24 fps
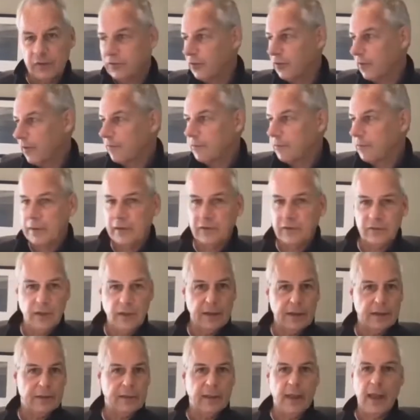So everybody's
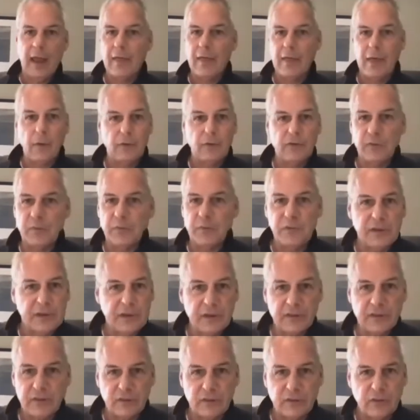like, yeah, that was a
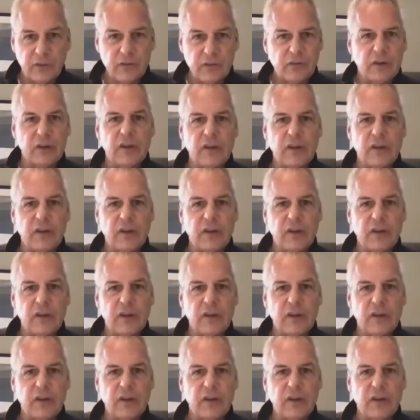brilliant decision.